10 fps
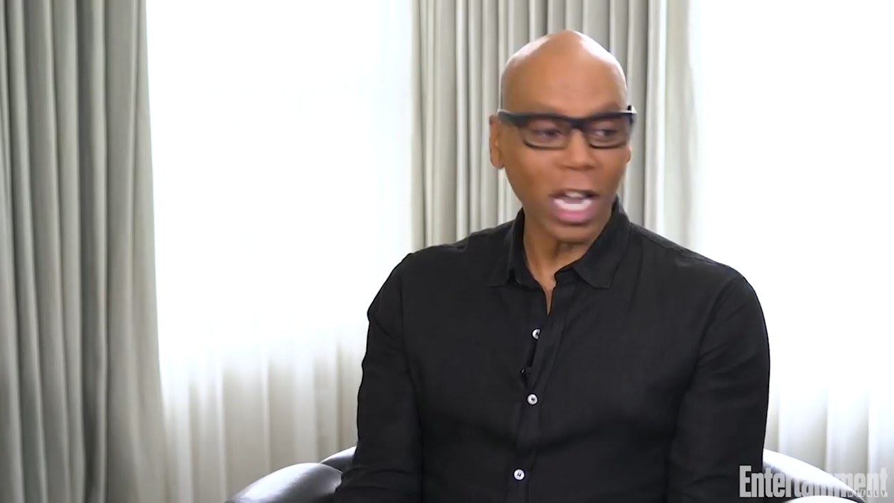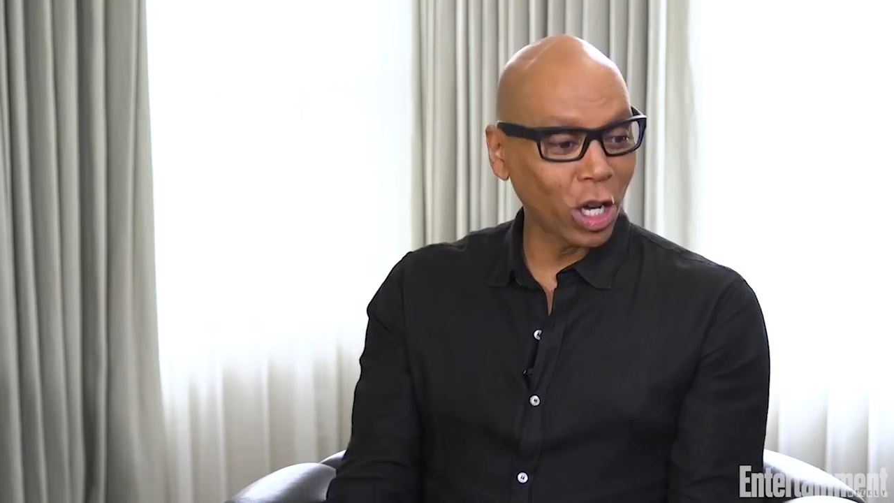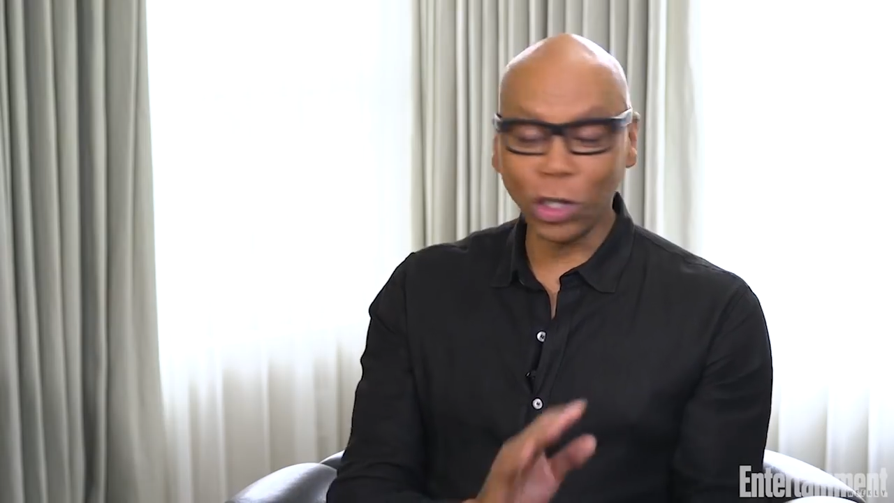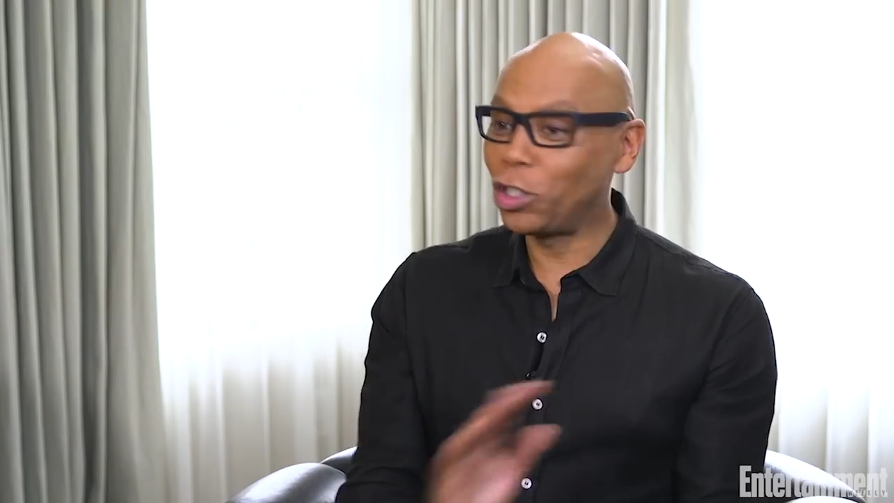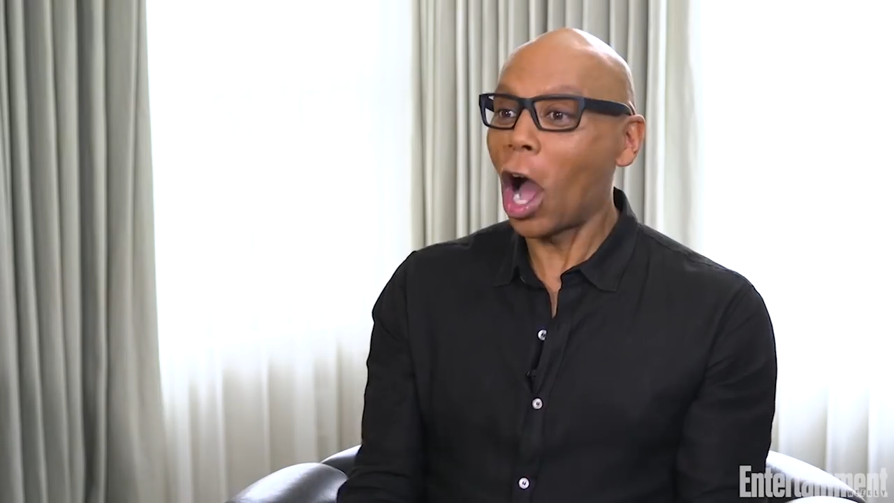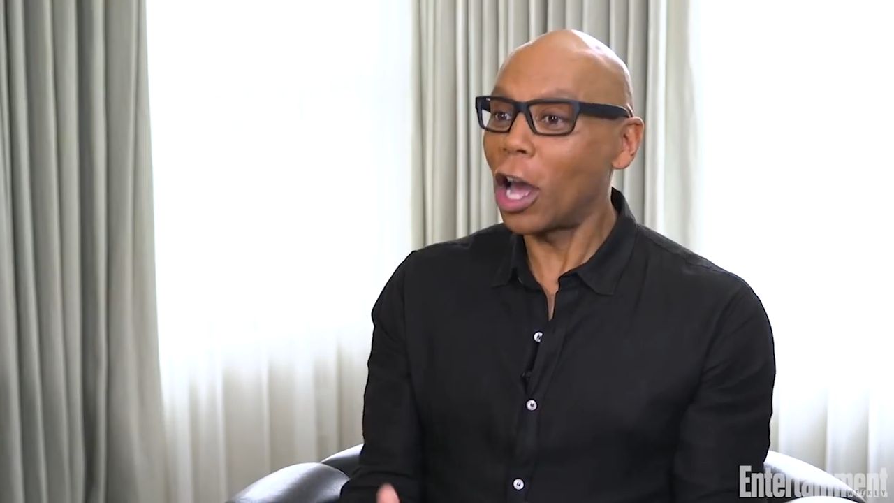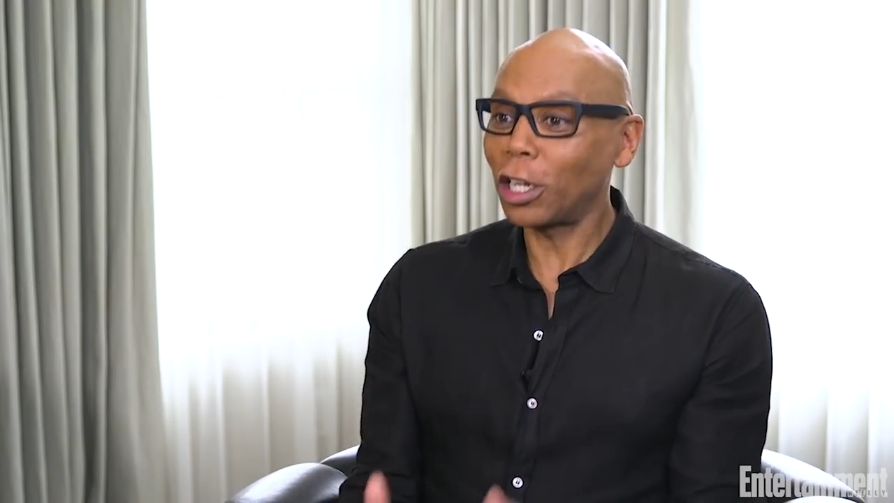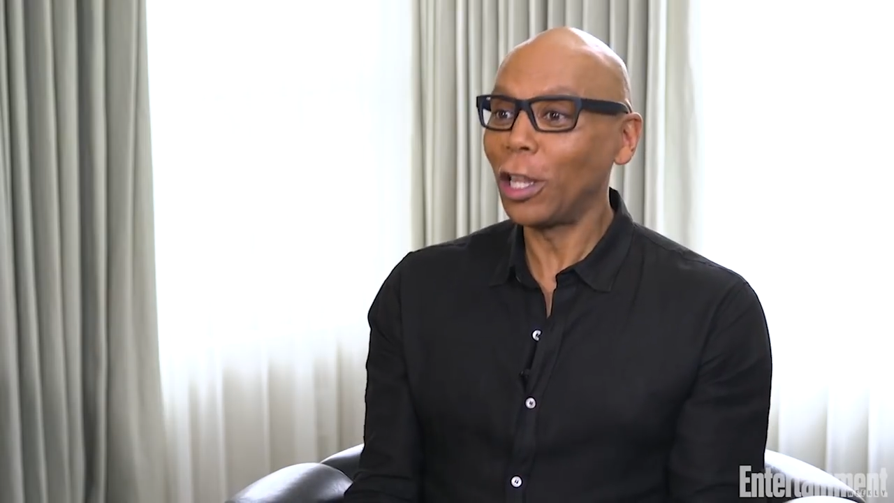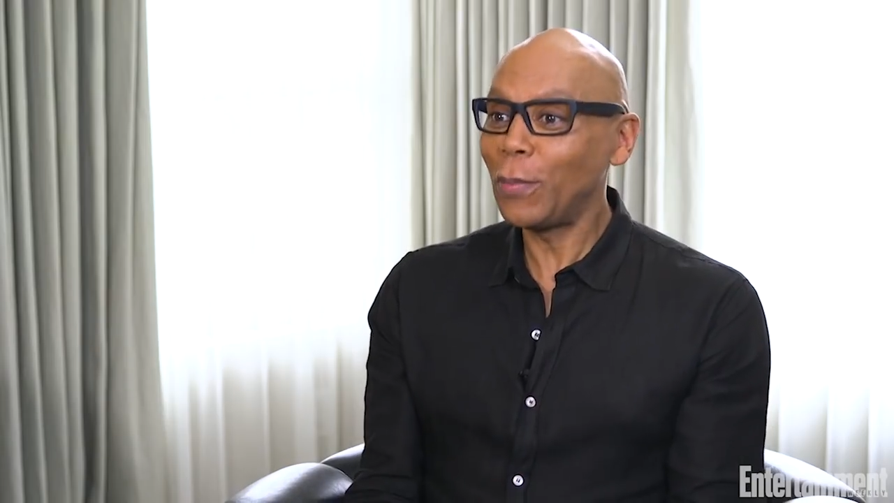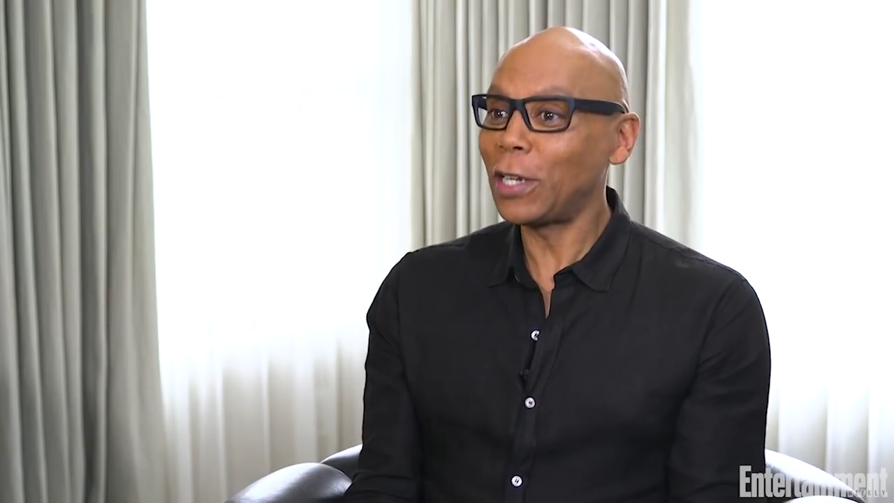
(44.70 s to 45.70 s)
I could
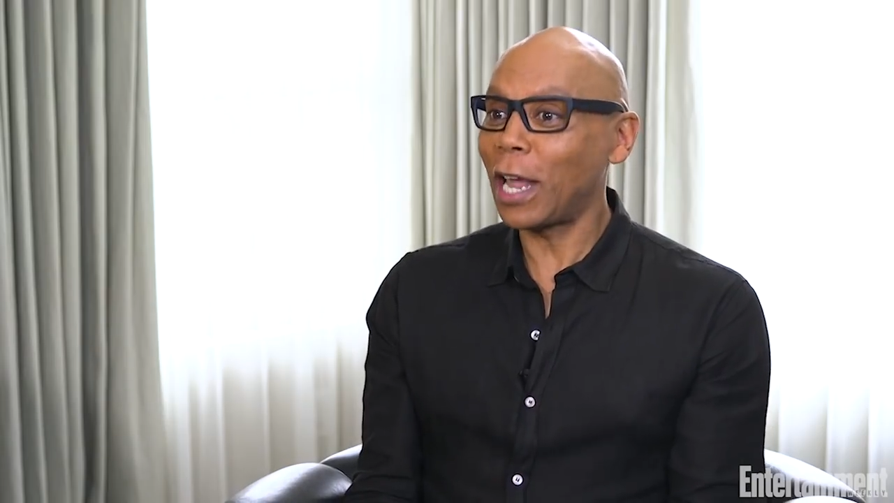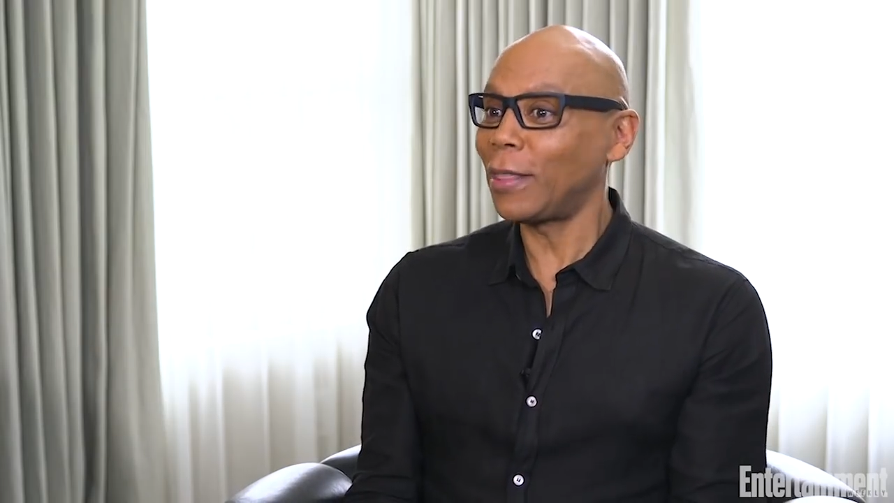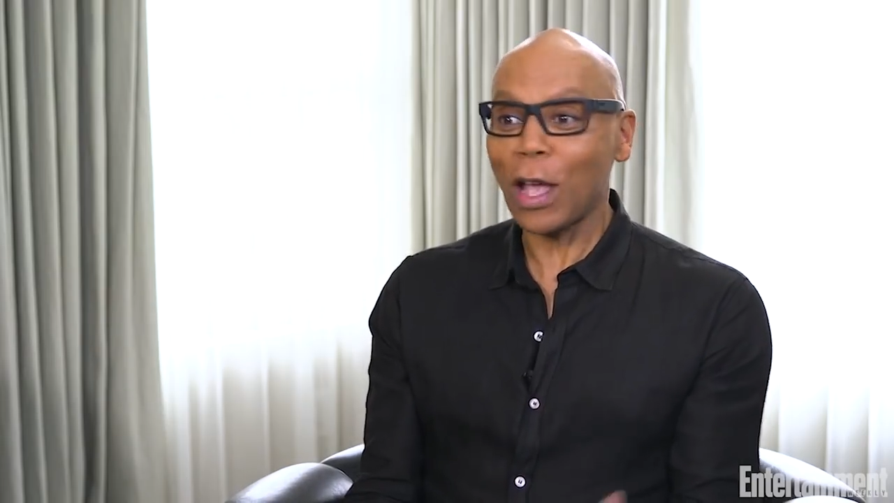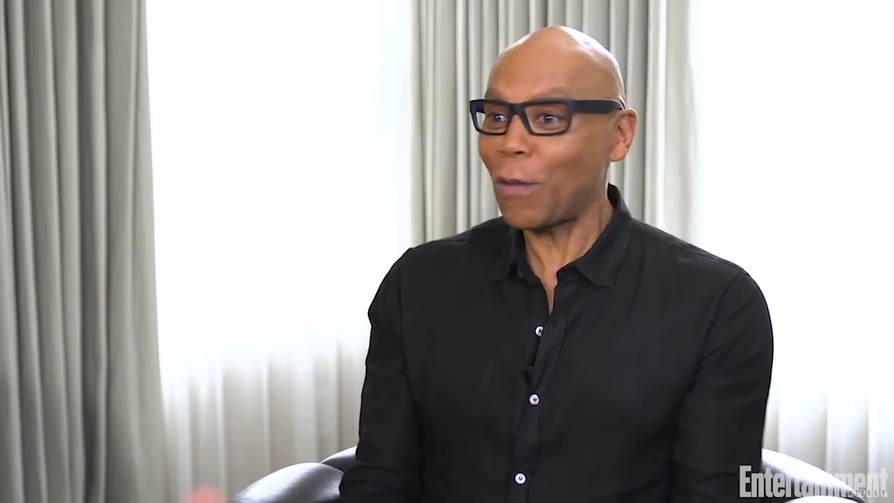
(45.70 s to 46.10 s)
not eliminate.